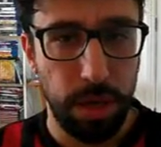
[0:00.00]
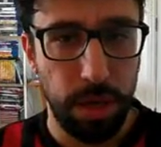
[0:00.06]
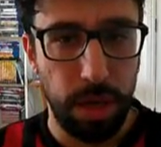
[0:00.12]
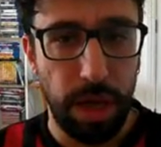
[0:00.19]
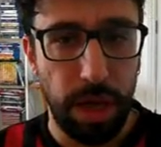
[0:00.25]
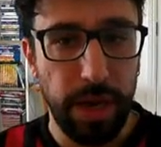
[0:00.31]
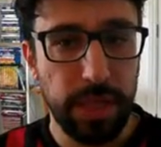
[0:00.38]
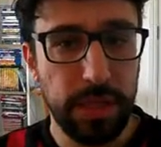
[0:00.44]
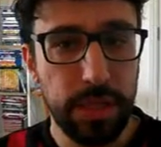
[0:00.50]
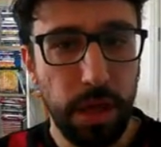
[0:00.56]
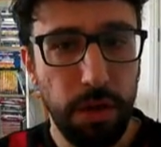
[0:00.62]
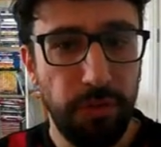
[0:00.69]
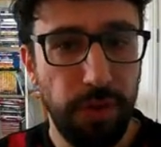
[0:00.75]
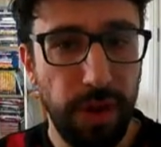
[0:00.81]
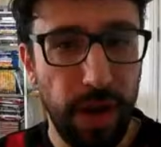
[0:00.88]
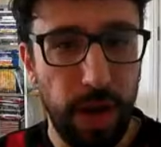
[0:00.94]
And it's not
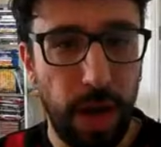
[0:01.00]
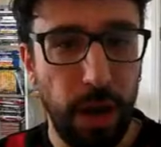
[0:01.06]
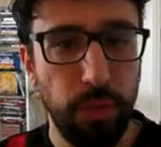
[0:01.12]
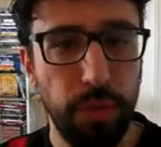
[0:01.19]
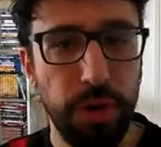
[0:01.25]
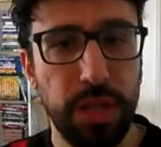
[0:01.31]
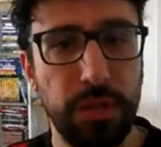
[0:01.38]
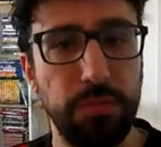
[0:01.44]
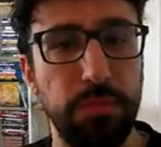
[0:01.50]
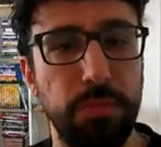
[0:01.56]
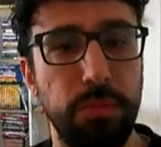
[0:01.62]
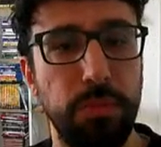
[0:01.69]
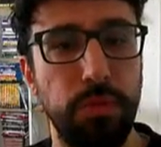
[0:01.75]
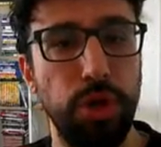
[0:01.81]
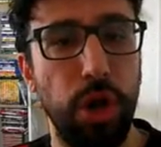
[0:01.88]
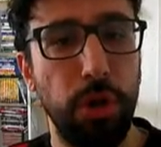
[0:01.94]
fair. I would have
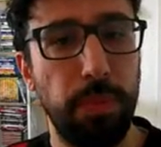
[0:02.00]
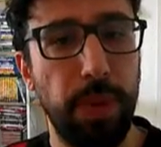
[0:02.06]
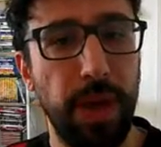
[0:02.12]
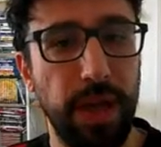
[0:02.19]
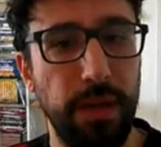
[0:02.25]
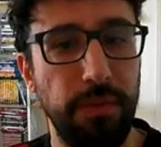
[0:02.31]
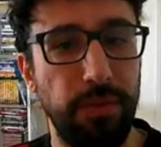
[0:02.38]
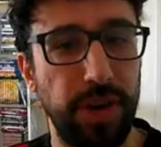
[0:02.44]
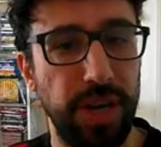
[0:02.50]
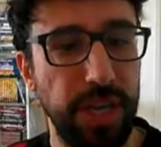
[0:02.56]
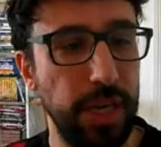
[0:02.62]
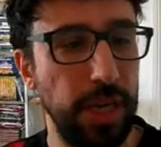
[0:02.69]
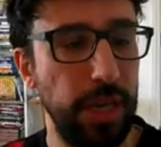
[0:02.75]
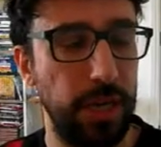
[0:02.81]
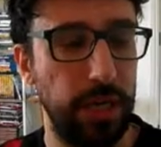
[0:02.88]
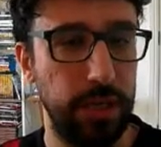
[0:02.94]
not paying for a
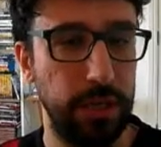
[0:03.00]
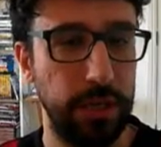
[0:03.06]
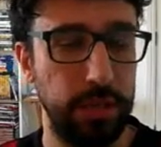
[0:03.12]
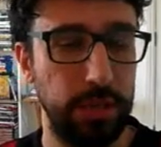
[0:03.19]
year.